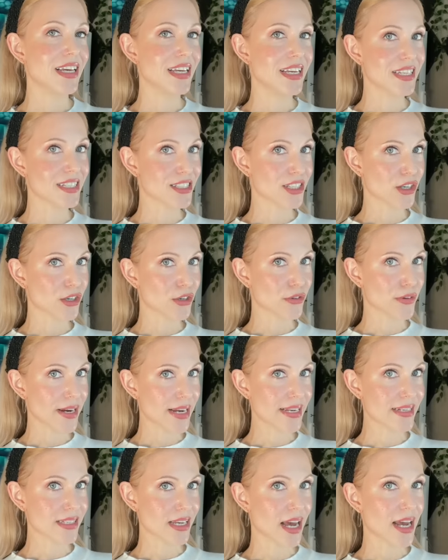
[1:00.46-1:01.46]
it's a
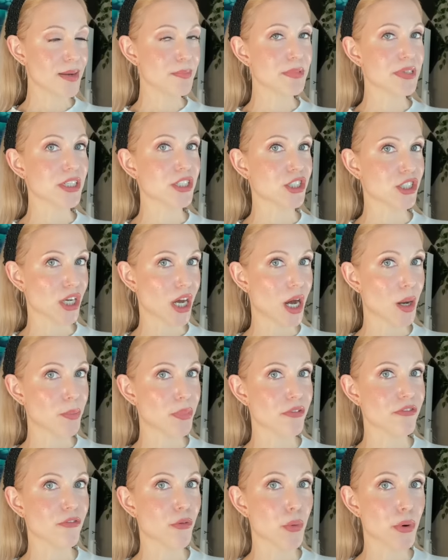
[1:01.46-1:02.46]
great time to
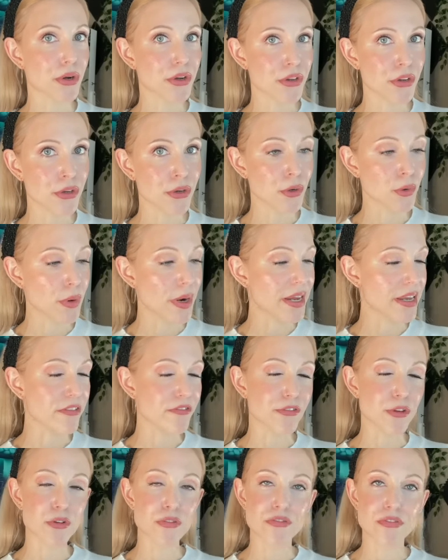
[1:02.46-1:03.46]
shop for you.
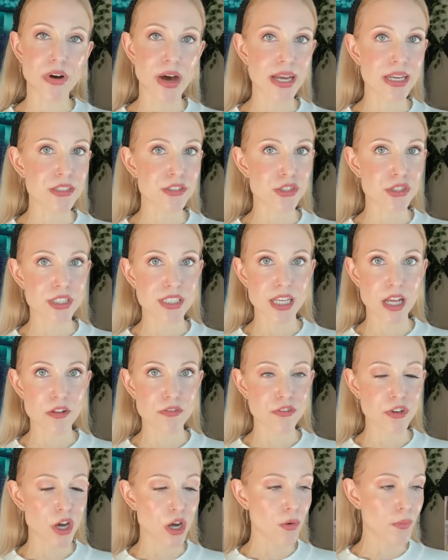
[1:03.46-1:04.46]
If you find
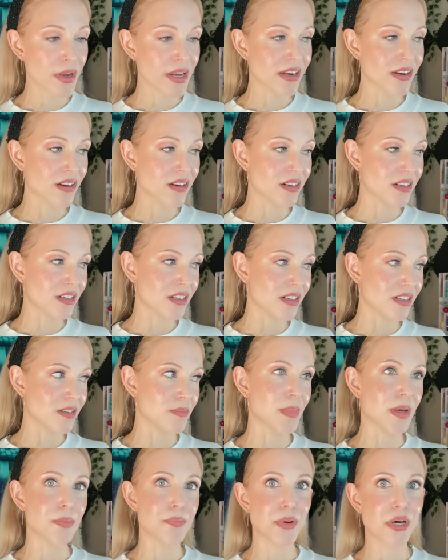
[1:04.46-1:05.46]
yourself going, oh,
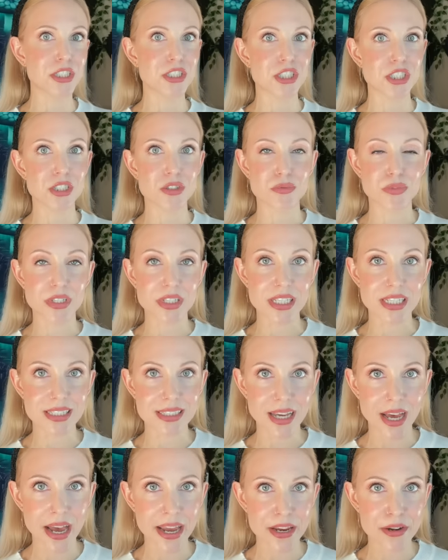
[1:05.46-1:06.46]
my budget's really
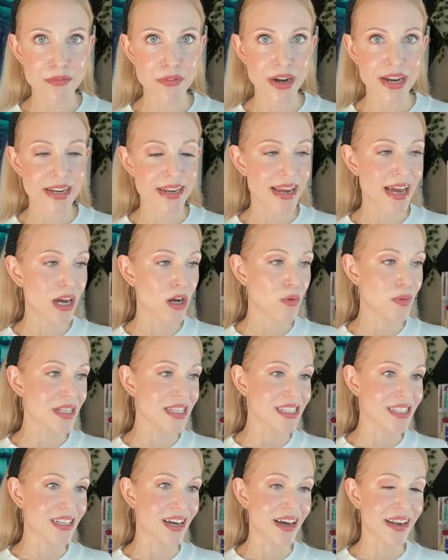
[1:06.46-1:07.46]
tight right now,
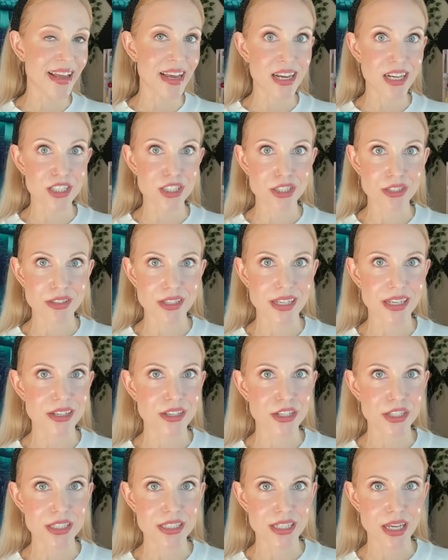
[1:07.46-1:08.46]
it's not actually a
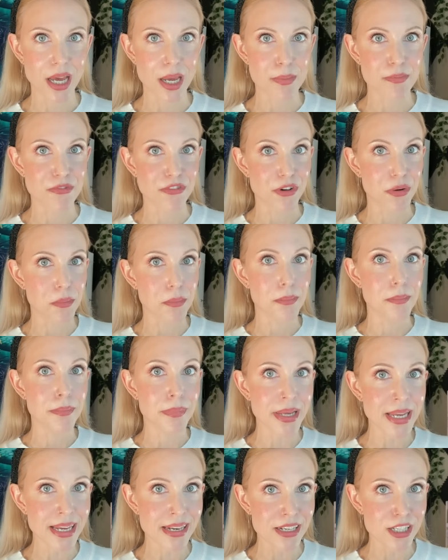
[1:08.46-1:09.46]
good time for
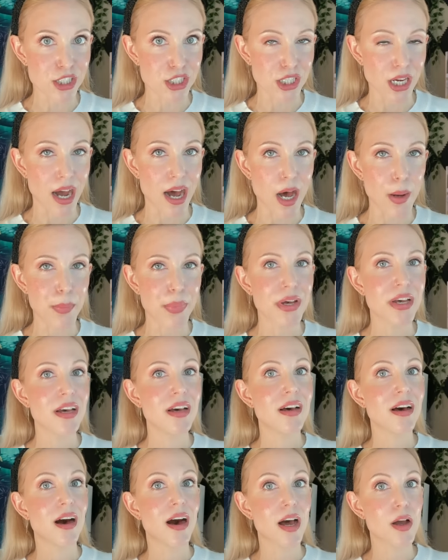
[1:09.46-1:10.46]
me to shop.
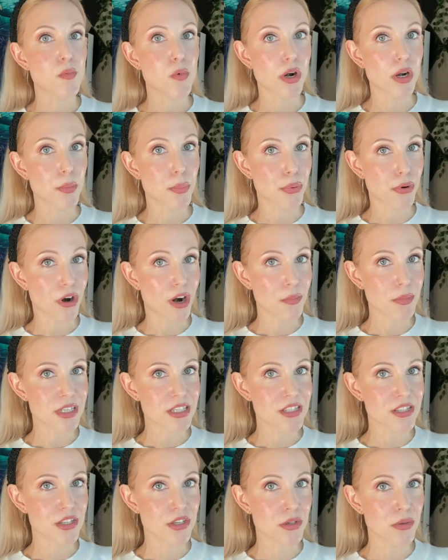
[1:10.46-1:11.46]
I want to
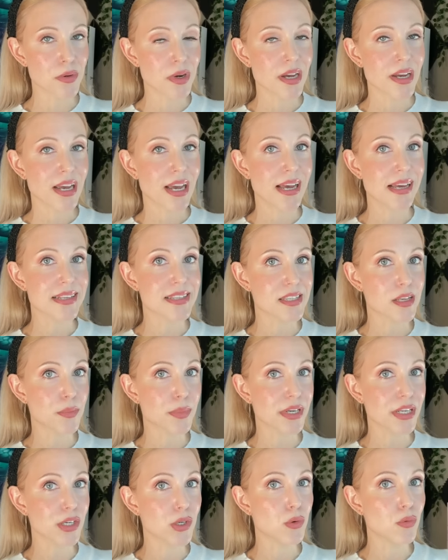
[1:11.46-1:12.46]
promise you, as
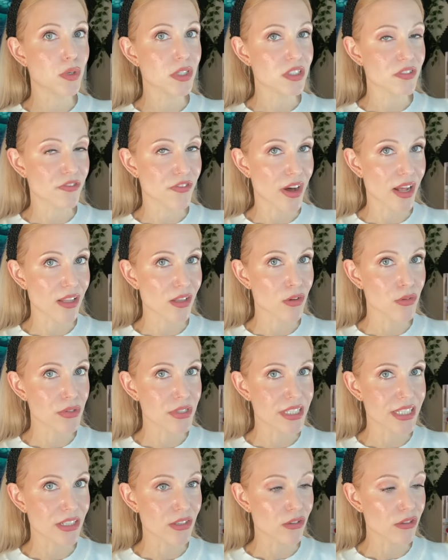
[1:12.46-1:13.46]
somebody who has followed
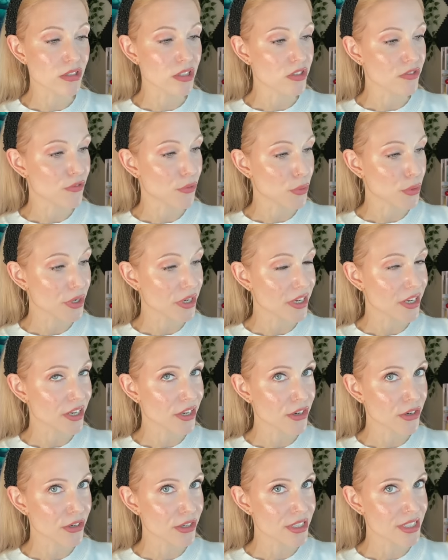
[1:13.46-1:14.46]
deals for
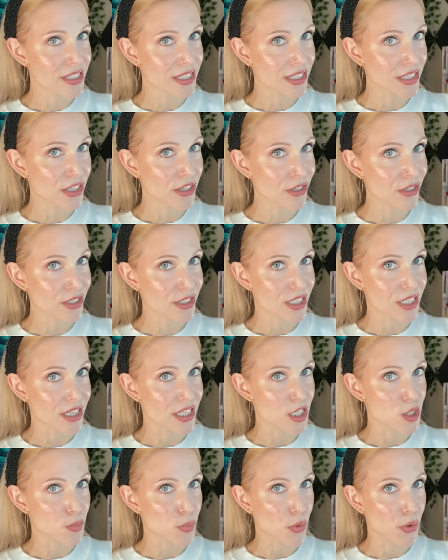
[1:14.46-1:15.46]
years and years at
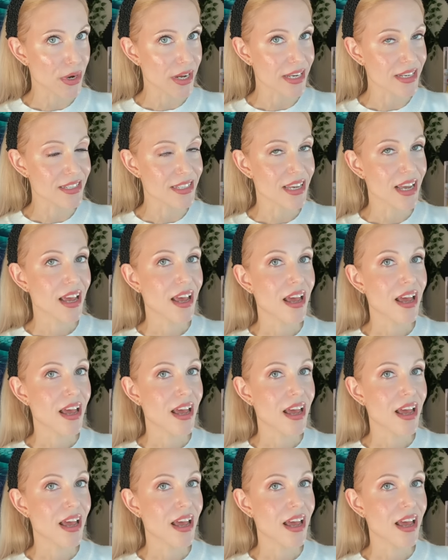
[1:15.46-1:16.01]
this point,